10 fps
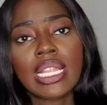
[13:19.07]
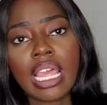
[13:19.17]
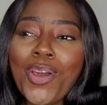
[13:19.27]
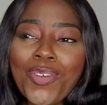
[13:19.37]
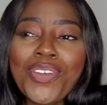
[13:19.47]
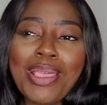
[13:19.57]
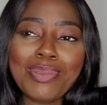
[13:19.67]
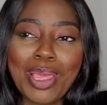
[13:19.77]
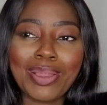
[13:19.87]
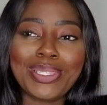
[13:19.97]
A lot of
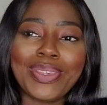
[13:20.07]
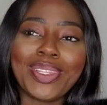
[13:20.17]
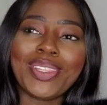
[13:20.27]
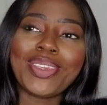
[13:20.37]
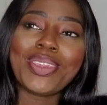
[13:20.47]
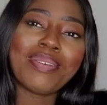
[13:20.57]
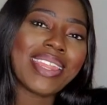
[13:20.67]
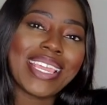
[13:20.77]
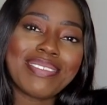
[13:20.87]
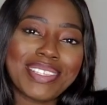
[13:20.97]
firms now are doing
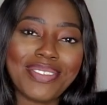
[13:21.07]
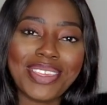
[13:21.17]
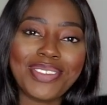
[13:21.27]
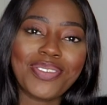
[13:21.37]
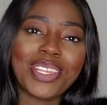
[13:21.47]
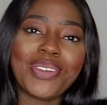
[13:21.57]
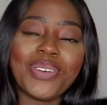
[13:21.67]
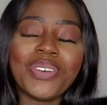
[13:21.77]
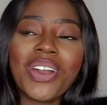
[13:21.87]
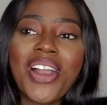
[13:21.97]
Q&As, which I think is really
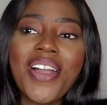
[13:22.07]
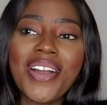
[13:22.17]
cool,